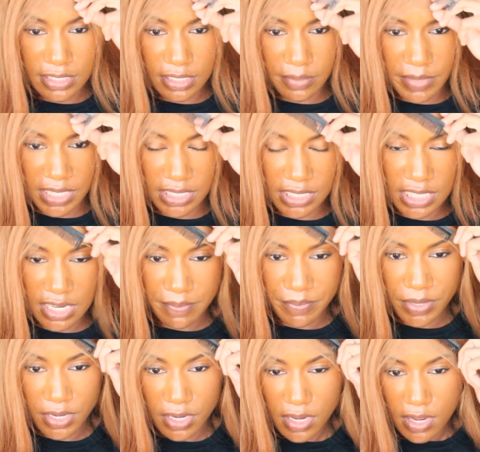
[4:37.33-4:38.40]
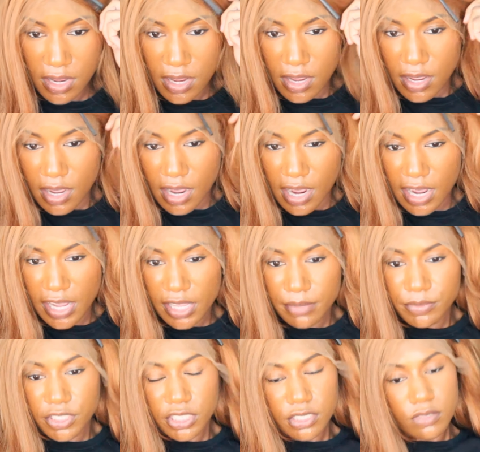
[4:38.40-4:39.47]
took my sip, I
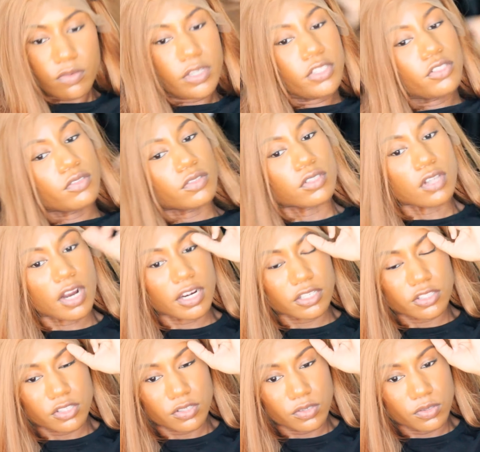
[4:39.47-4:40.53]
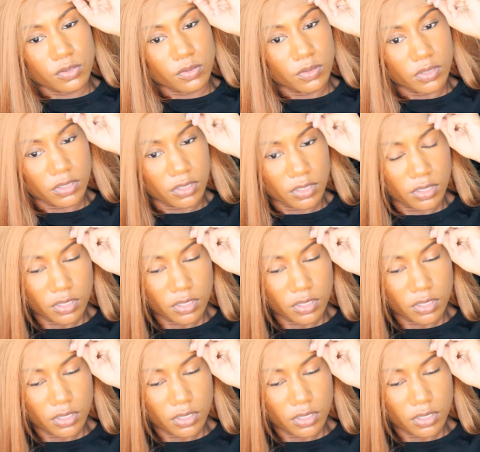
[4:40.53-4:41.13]
am just going to start to